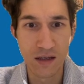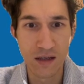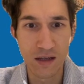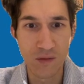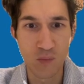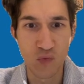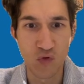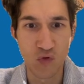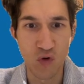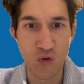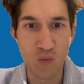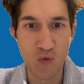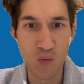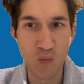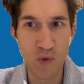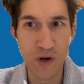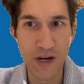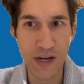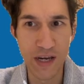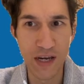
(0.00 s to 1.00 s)

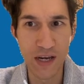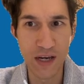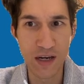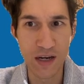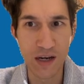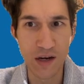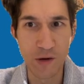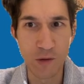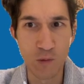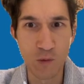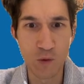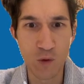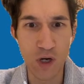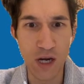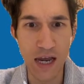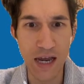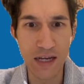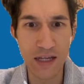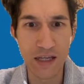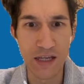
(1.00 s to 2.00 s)
Probably look
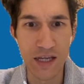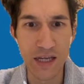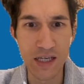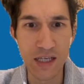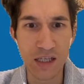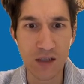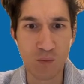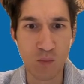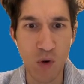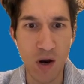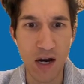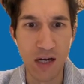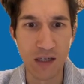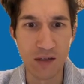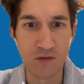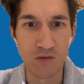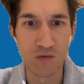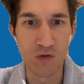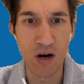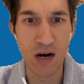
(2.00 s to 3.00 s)
at this spot,
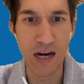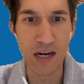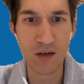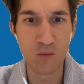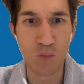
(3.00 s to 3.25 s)
right?